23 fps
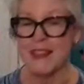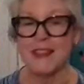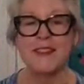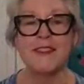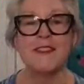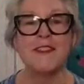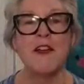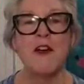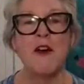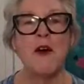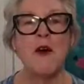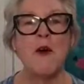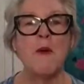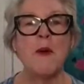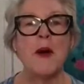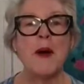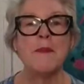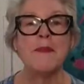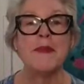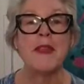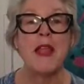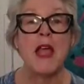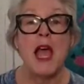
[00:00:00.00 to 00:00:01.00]

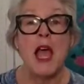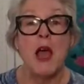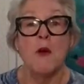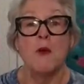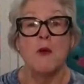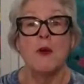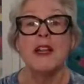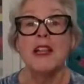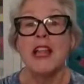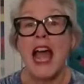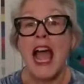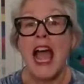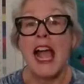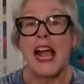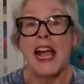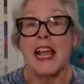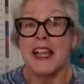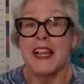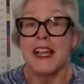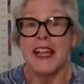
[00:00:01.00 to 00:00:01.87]
So, well,